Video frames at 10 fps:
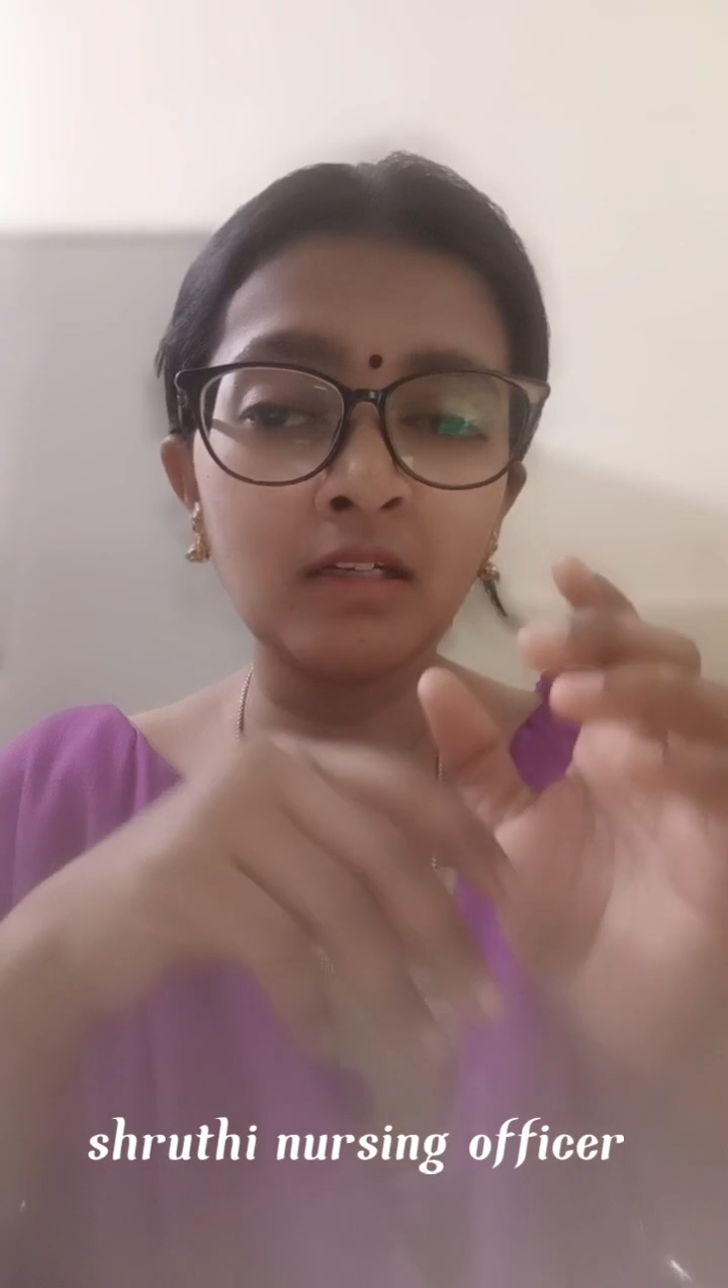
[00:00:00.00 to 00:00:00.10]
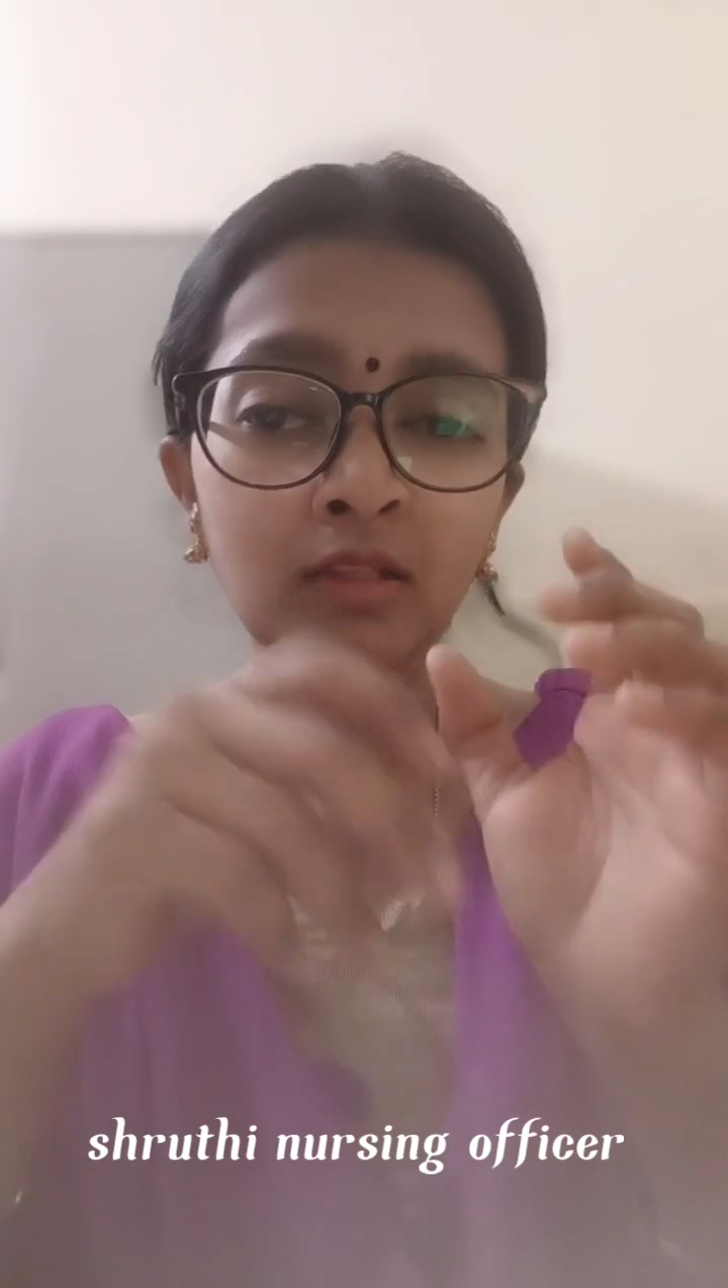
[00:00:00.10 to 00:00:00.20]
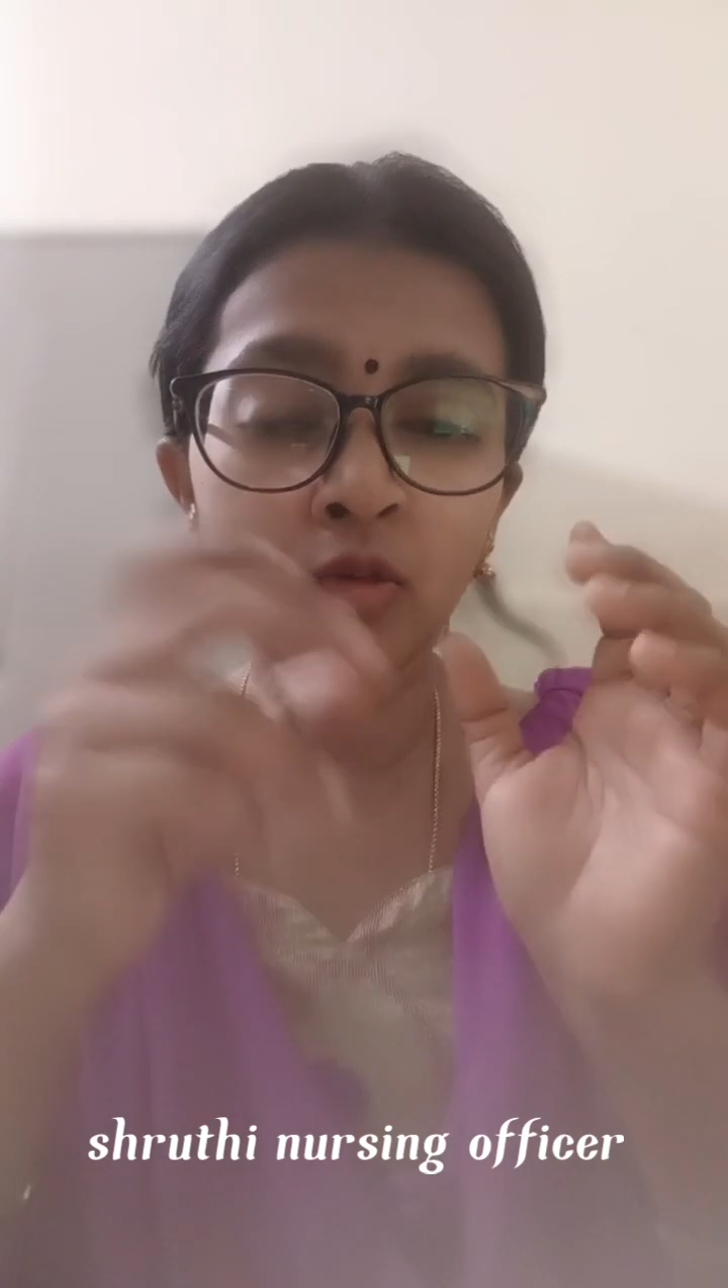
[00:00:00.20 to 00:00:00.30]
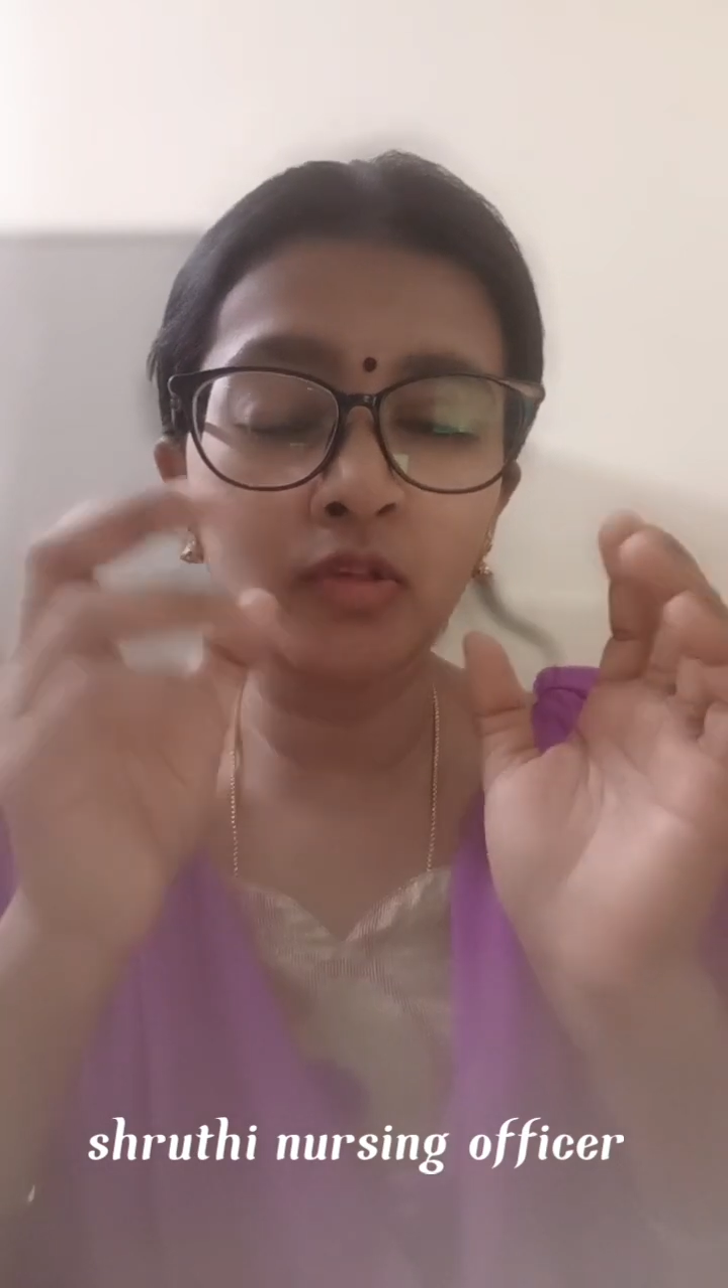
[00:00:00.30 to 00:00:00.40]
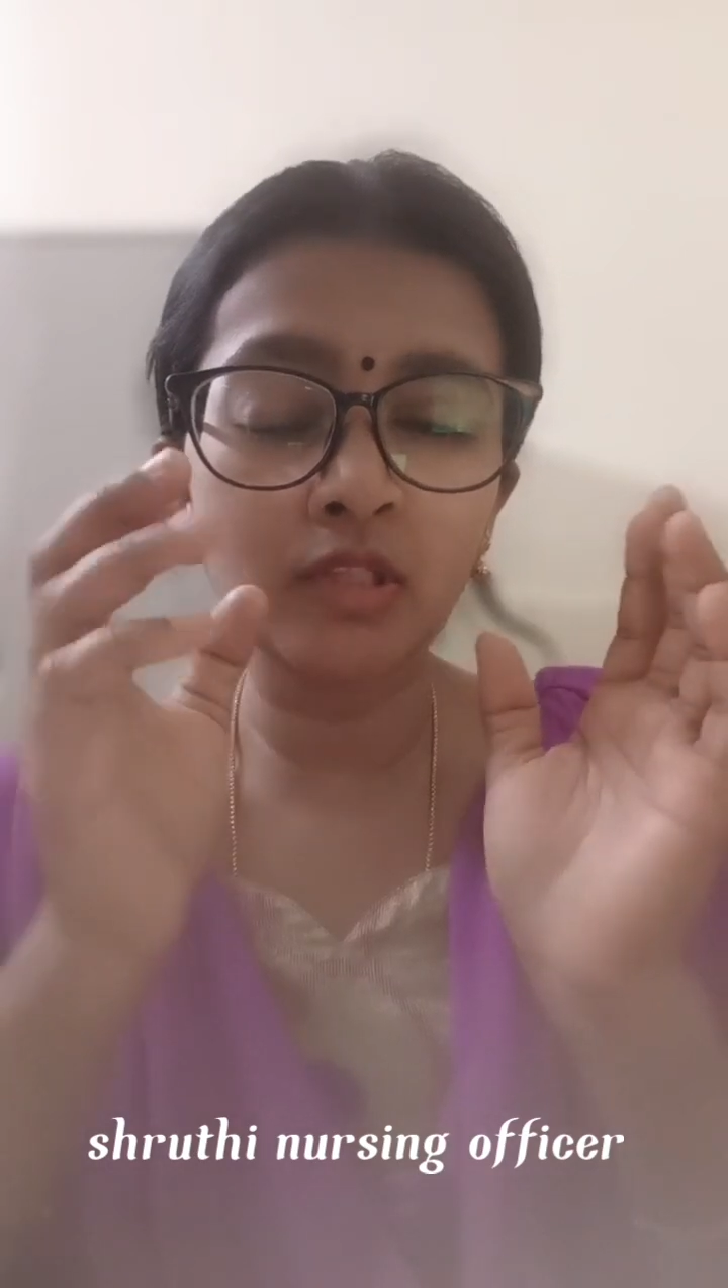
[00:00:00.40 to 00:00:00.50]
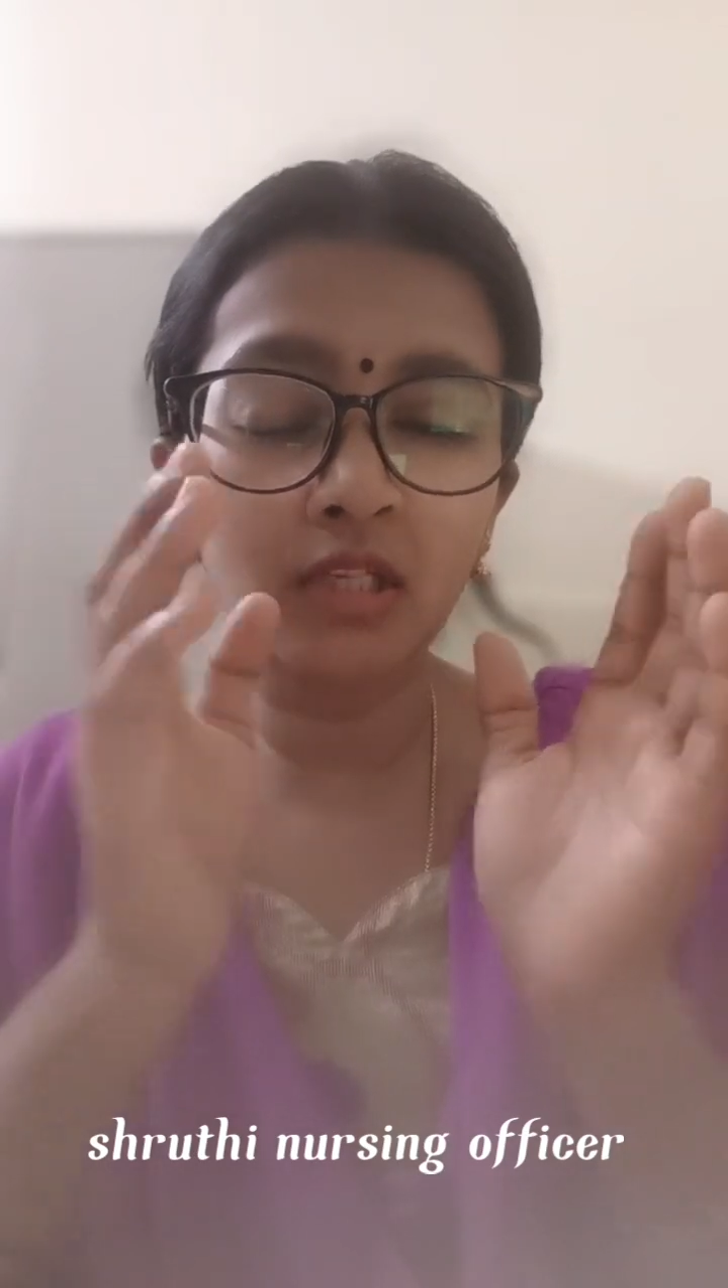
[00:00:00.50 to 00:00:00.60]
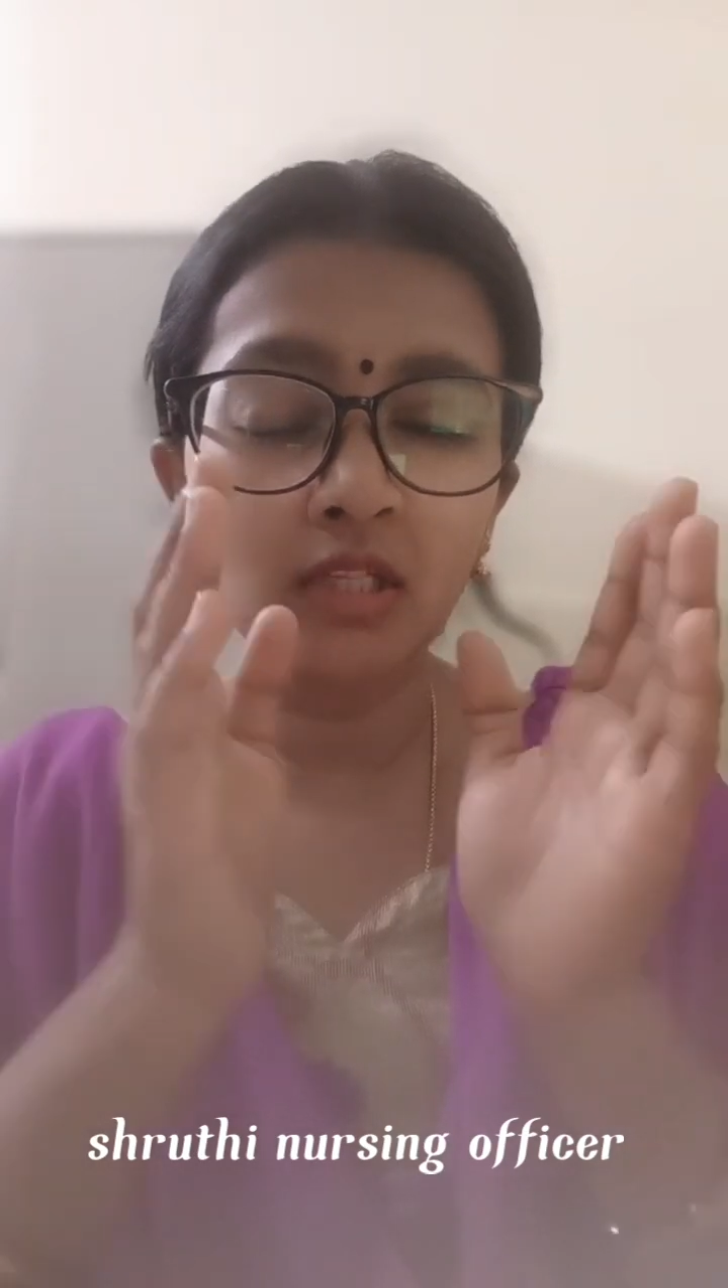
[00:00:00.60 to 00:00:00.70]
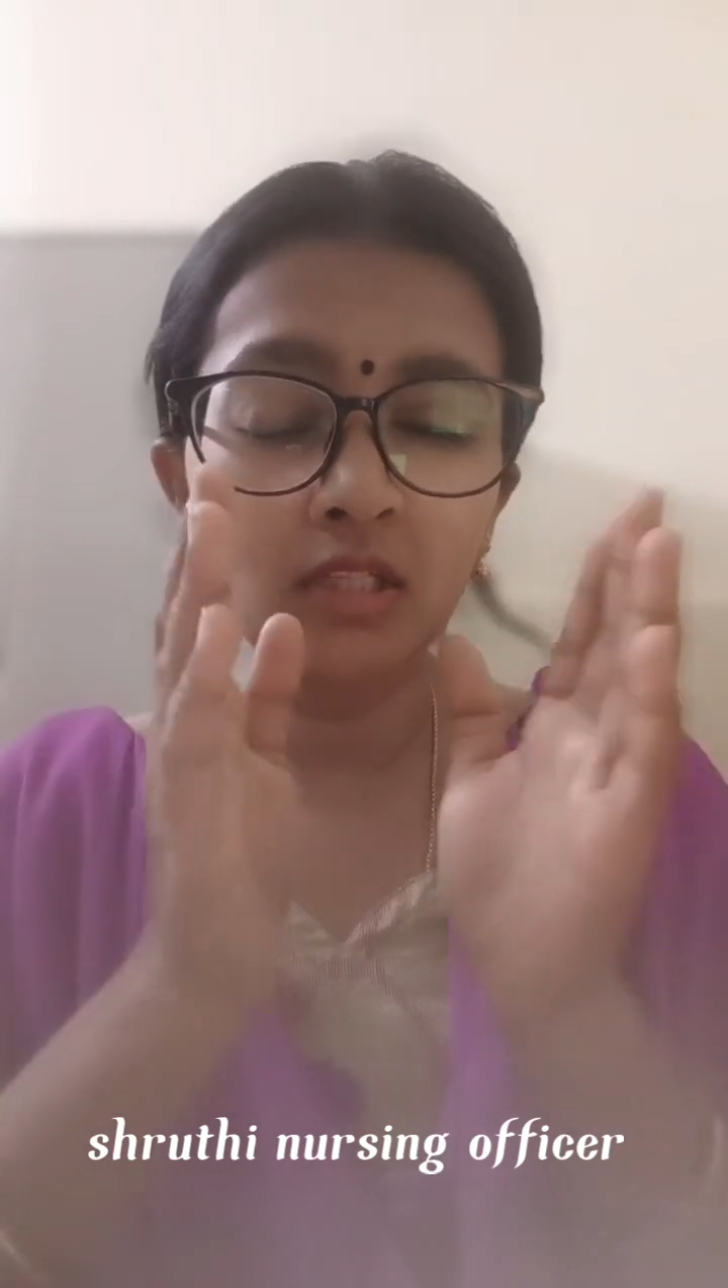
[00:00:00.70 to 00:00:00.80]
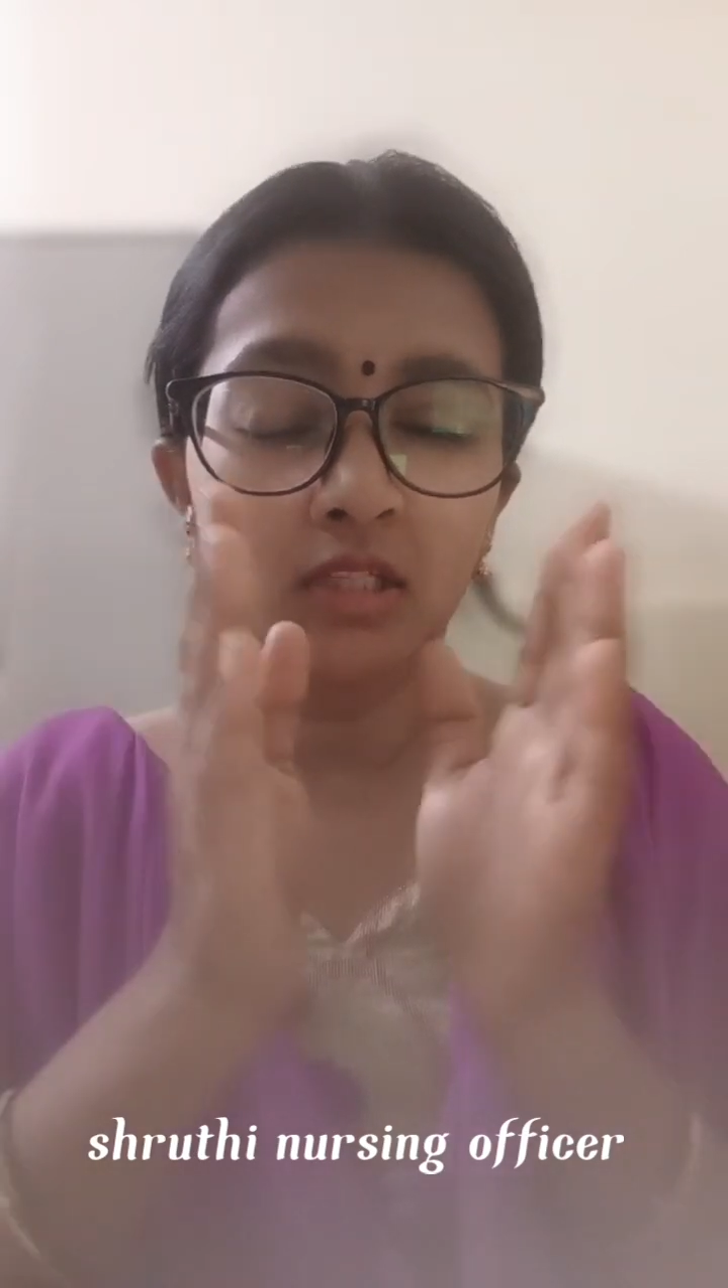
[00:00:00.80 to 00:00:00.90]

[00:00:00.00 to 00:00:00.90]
those are the